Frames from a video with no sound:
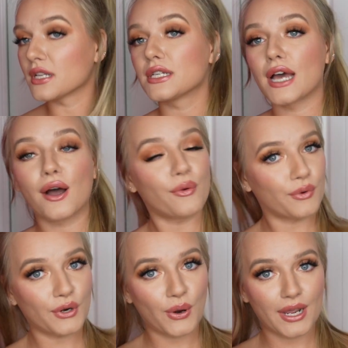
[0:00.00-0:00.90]
Now
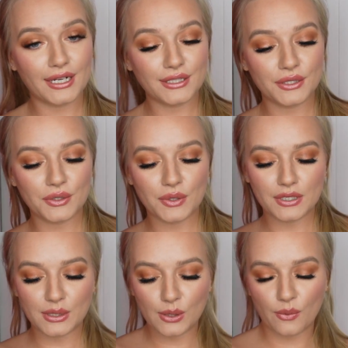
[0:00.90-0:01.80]
we're going to
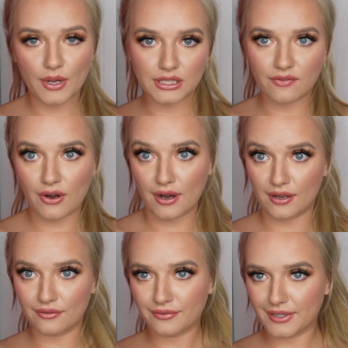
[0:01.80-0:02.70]
do the rest of our
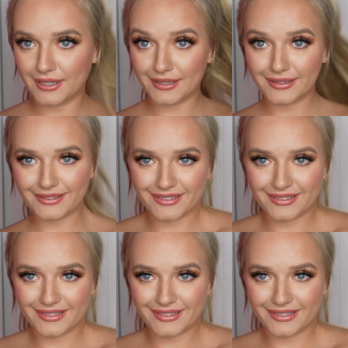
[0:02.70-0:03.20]
outfit.